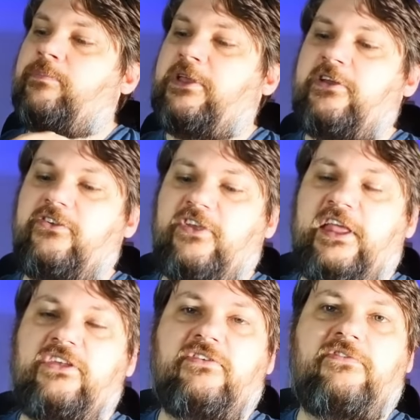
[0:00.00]
because
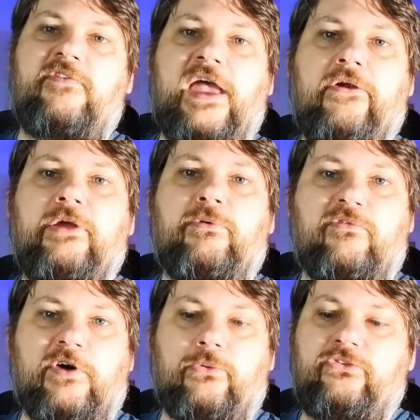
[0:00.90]
it is a
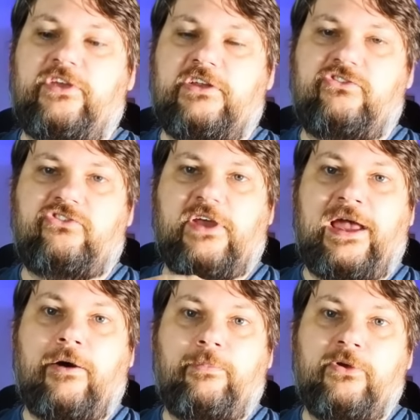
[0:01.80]
variable voltage
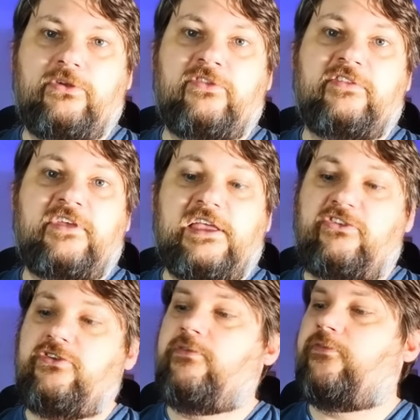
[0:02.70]
output that
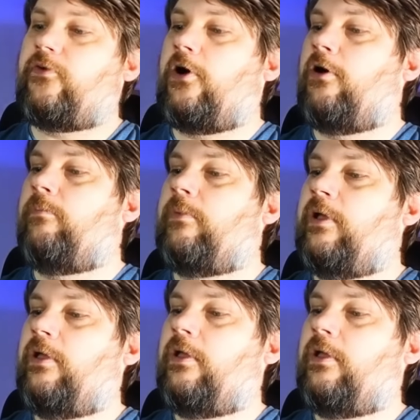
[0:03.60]
takes you from